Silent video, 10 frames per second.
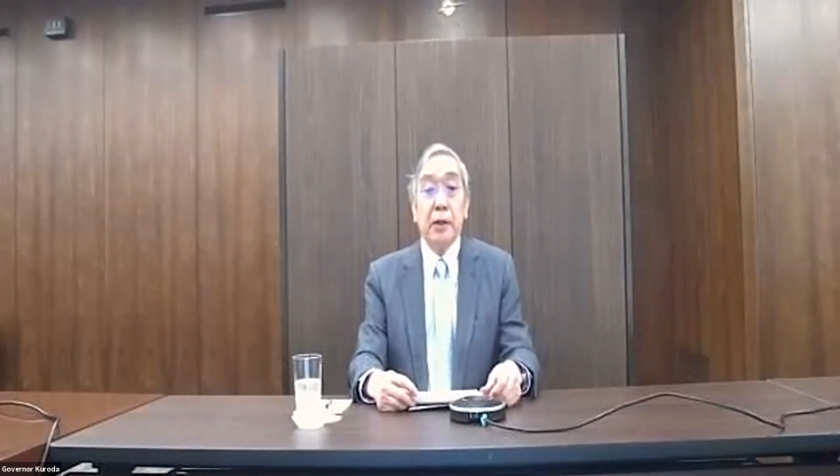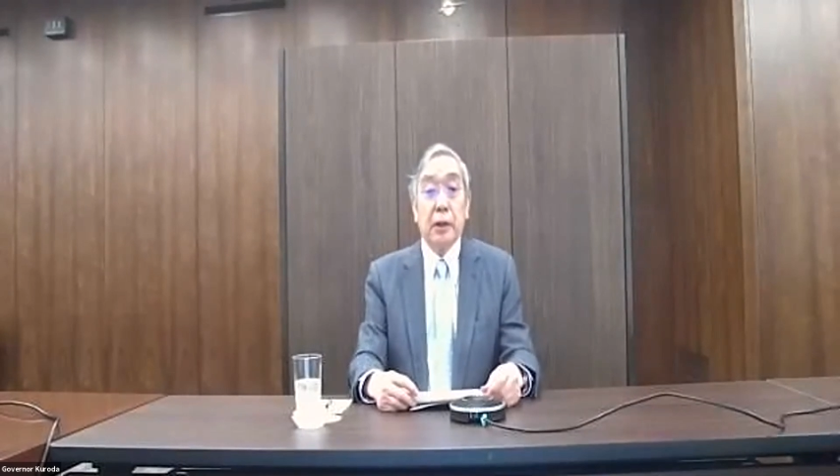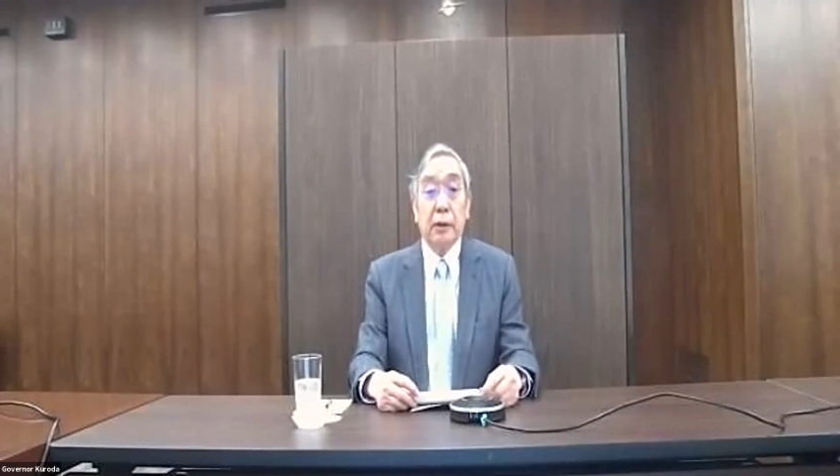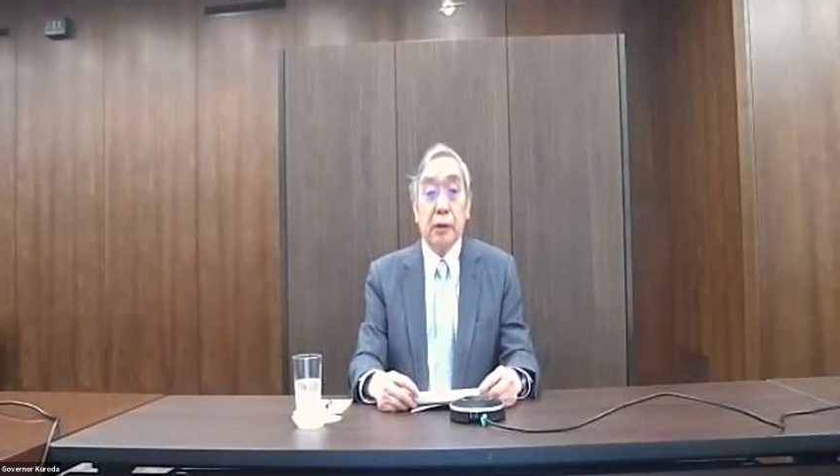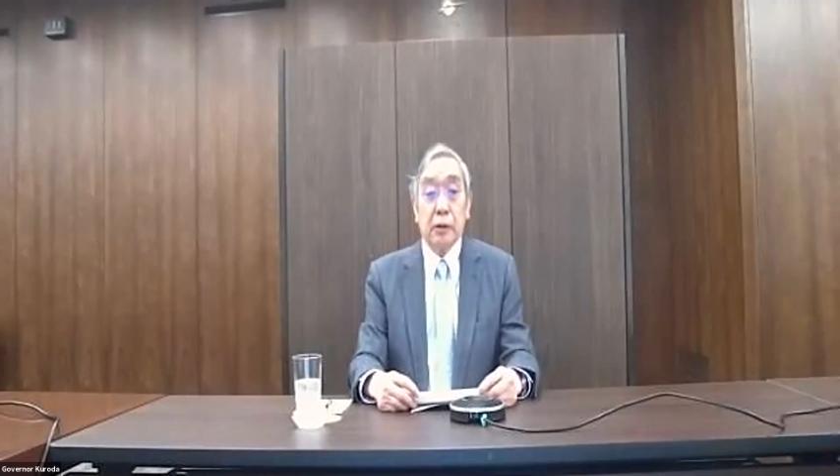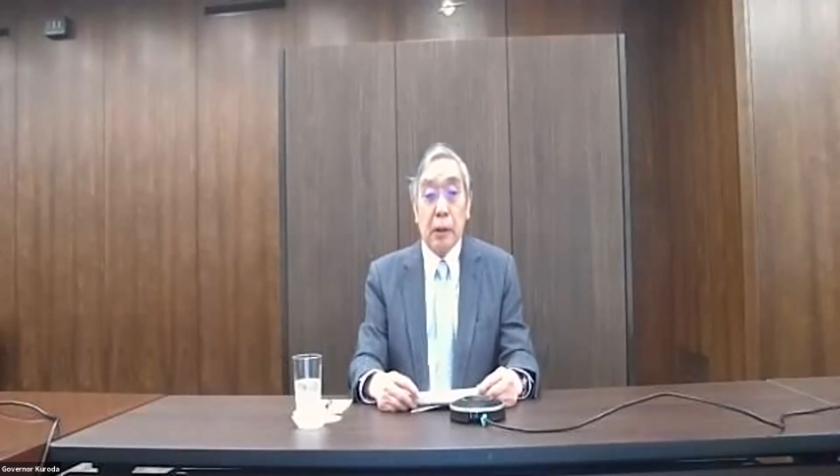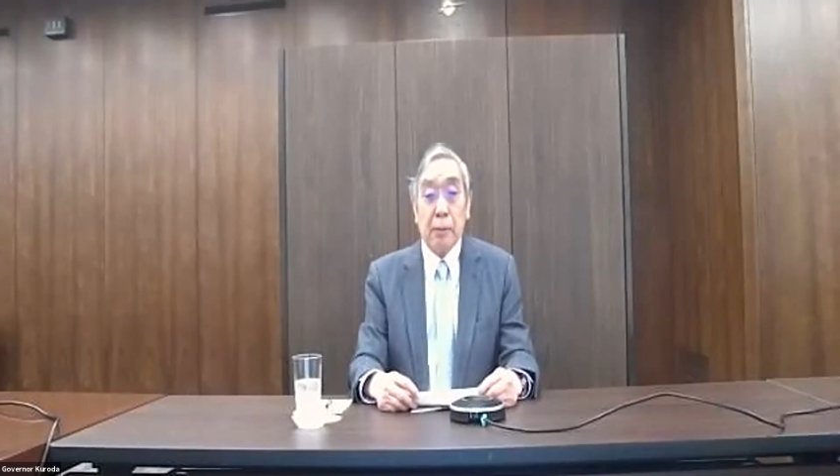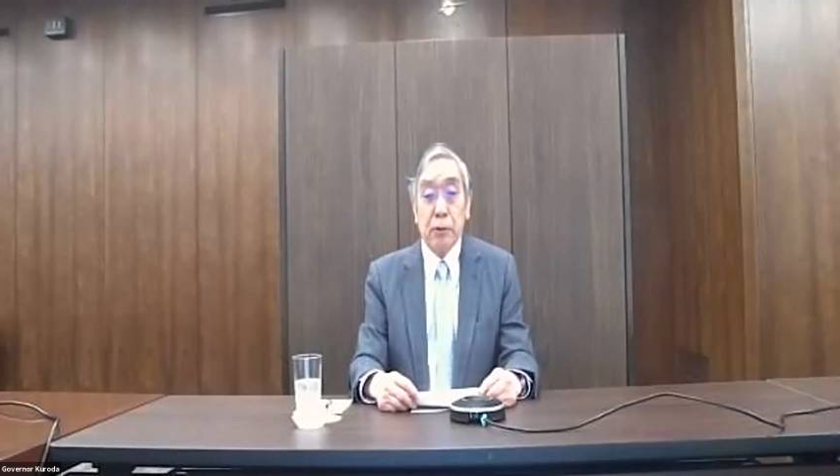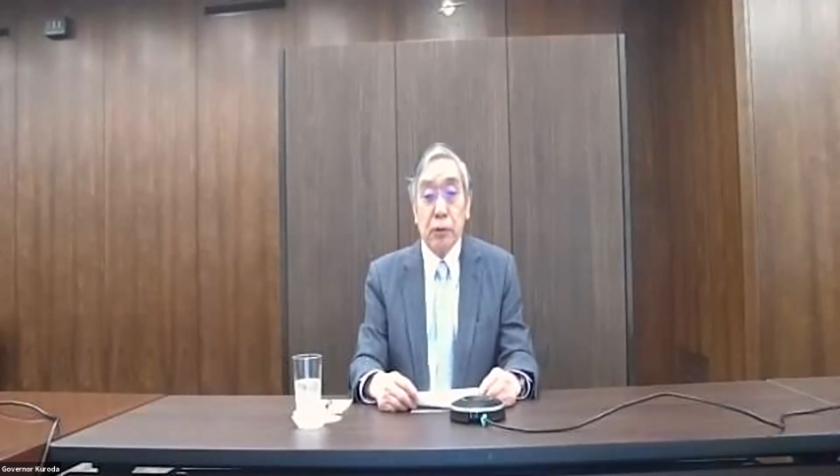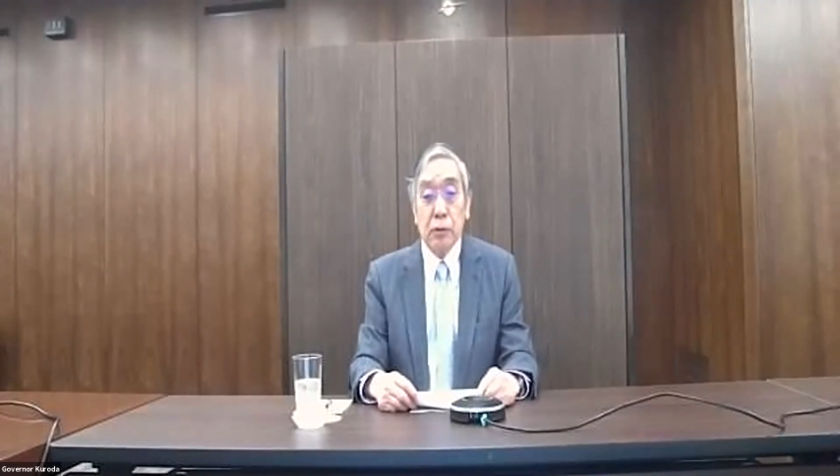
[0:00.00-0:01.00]
chain
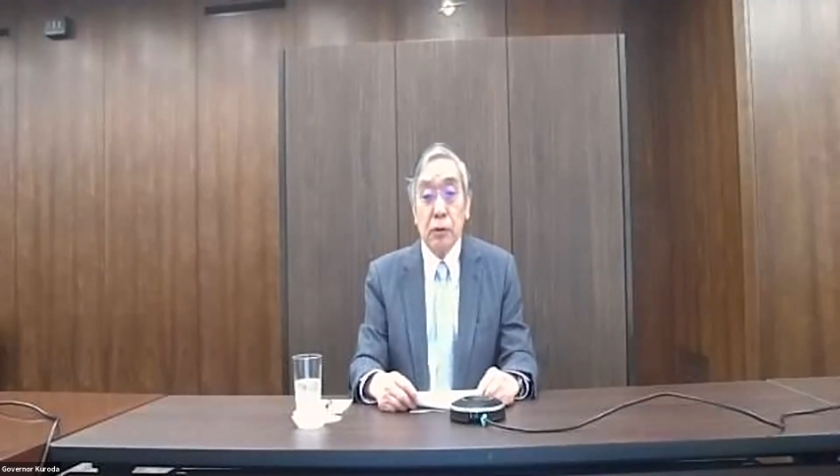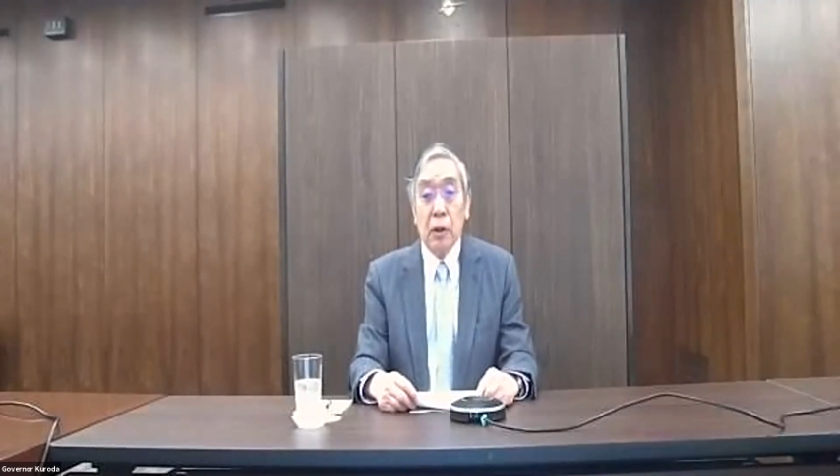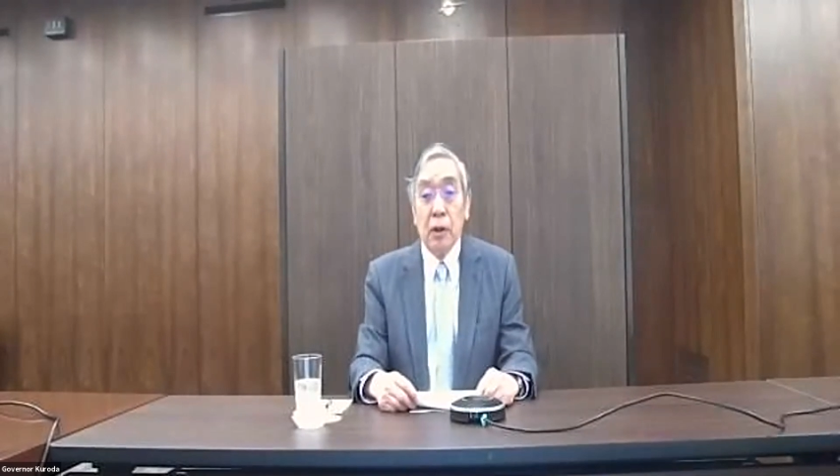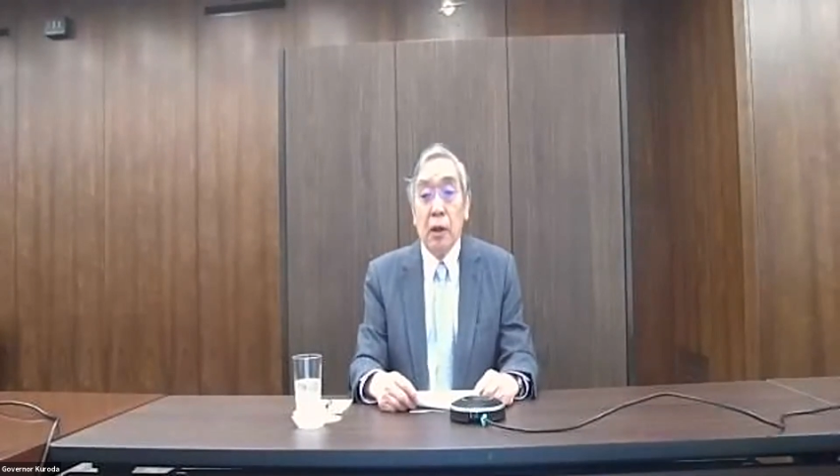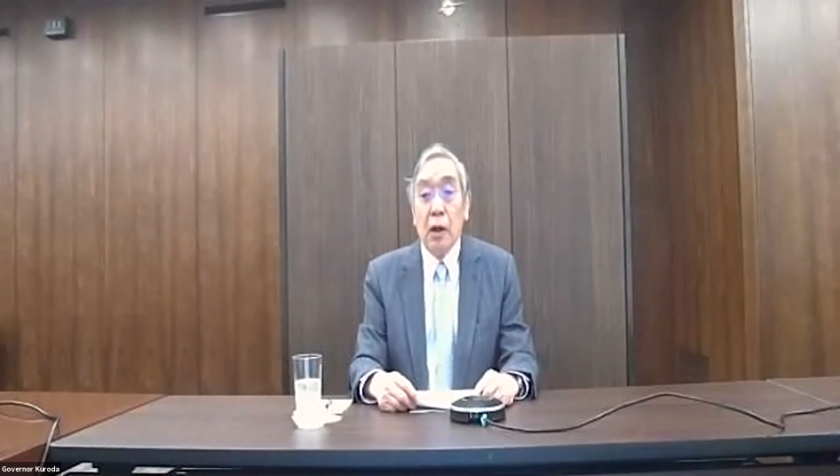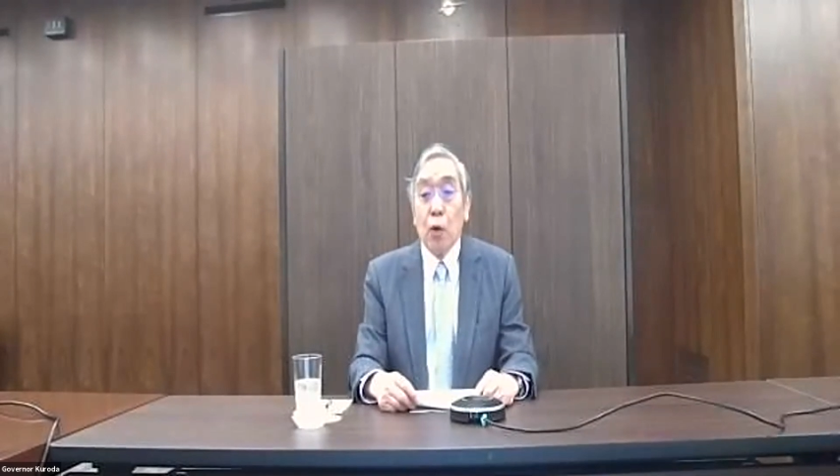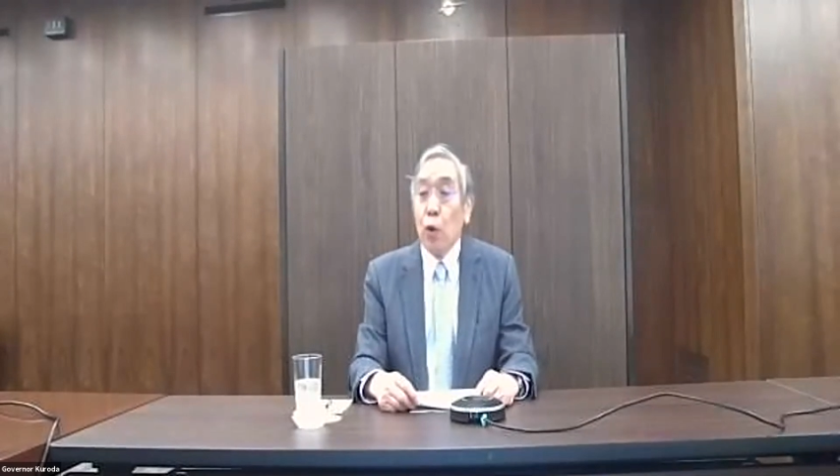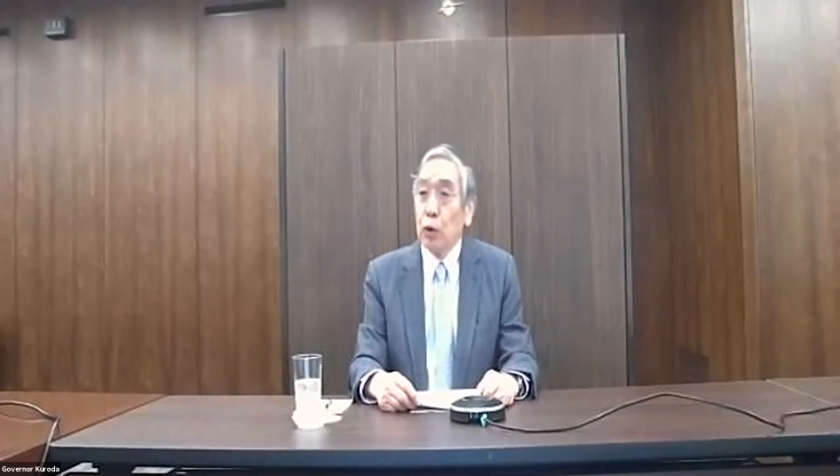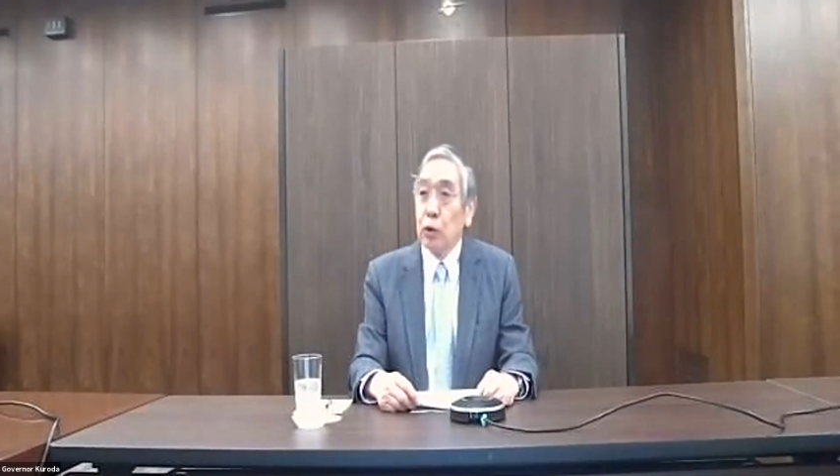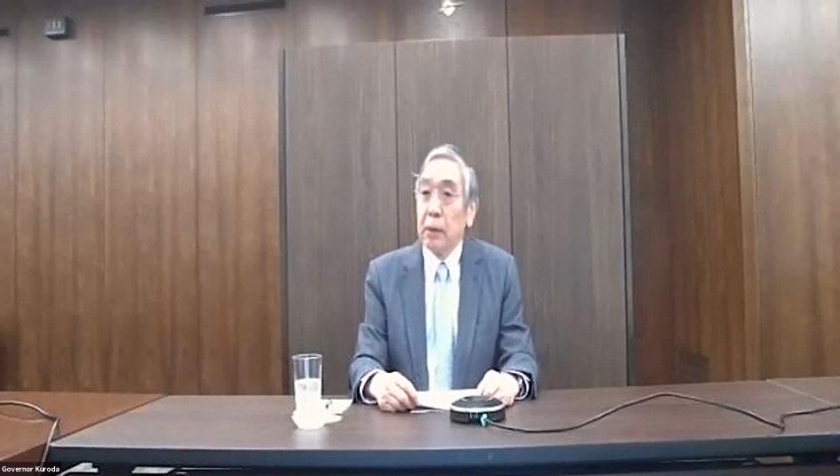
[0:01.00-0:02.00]
disruption
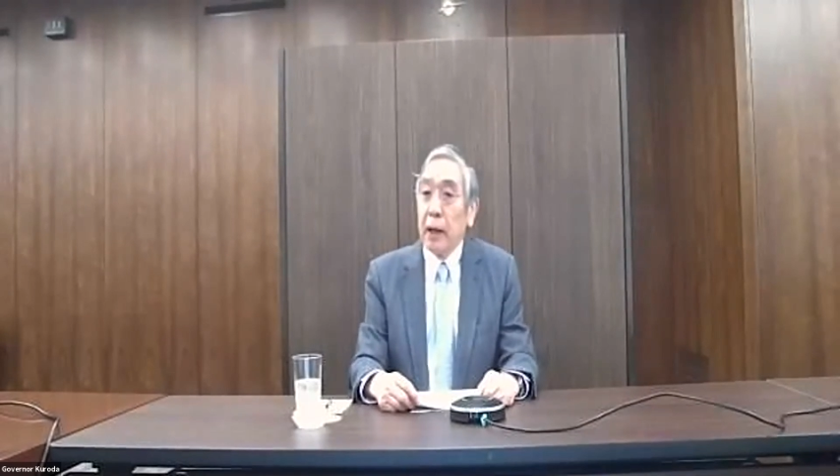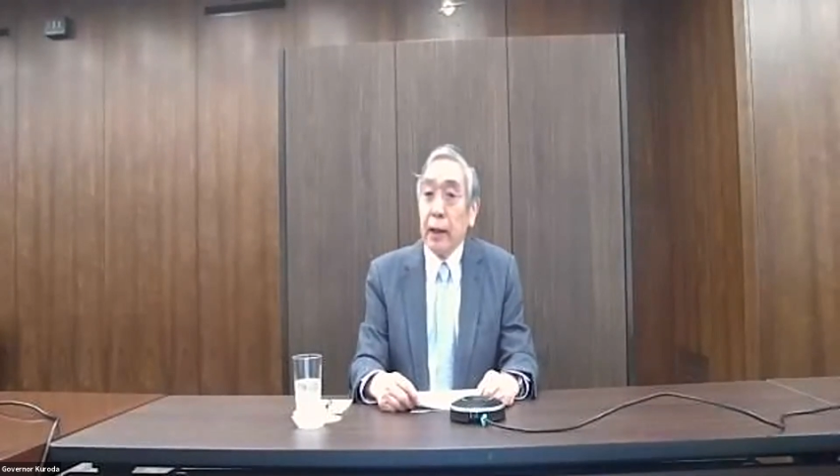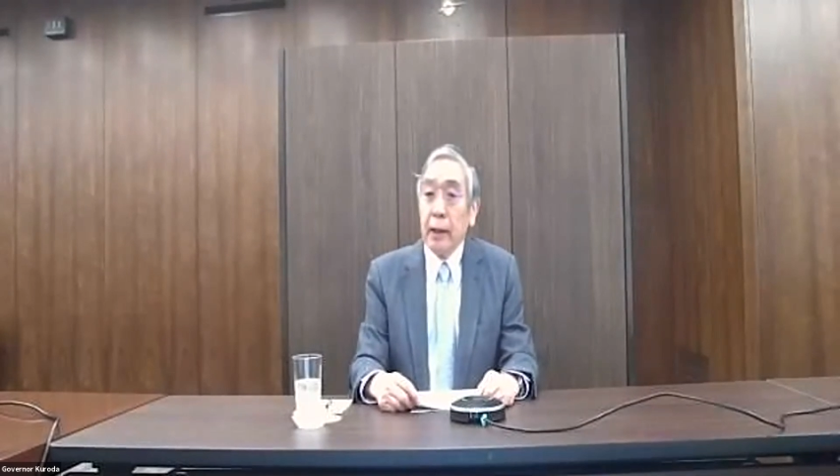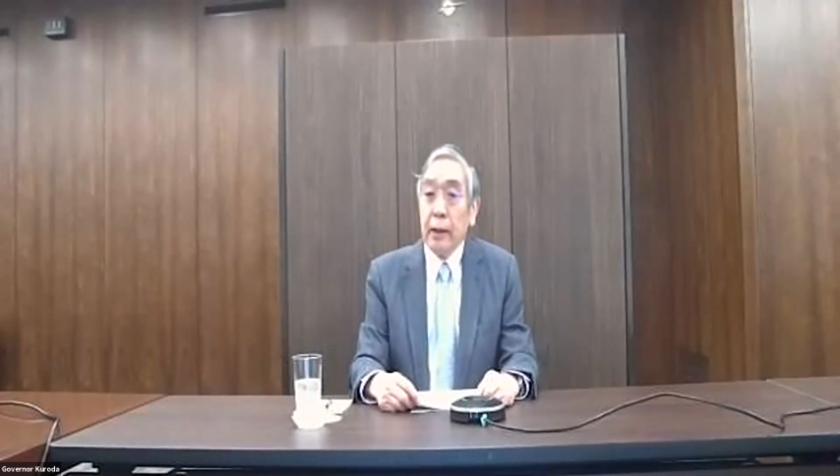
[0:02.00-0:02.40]
caused by